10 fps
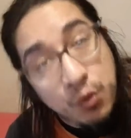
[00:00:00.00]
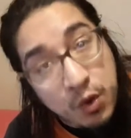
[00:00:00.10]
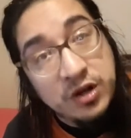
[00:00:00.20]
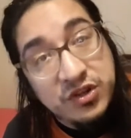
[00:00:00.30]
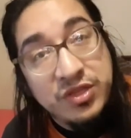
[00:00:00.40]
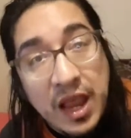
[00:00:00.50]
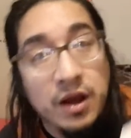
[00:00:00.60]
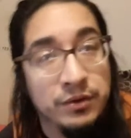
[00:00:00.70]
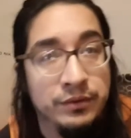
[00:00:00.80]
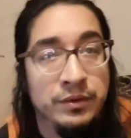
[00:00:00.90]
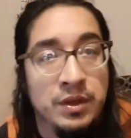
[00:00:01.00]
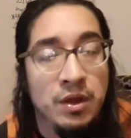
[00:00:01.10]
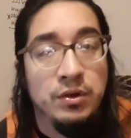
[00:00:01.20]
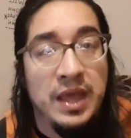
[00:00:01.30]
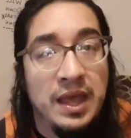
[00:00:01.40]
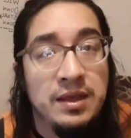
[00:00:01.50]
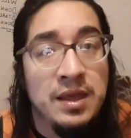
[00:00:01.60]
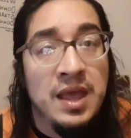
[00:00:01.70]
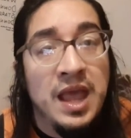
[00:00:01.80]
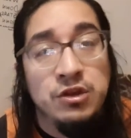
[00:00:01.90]
words are there. Okay?
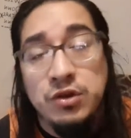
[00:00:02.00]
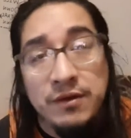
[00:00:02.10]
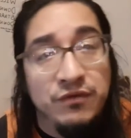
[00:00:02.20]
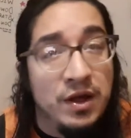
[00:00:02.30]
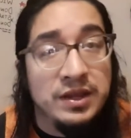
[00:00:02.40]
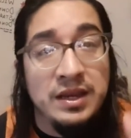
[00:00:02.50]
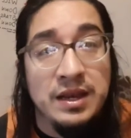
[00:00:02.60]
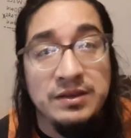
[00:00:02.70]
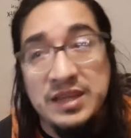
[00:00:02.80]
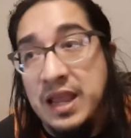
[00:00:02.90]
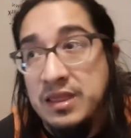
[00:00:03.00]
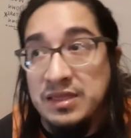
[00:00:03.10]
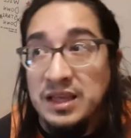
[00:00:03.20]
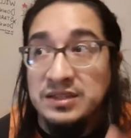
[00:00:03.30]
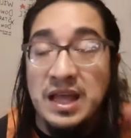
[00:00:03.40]
And you can fucking say that this,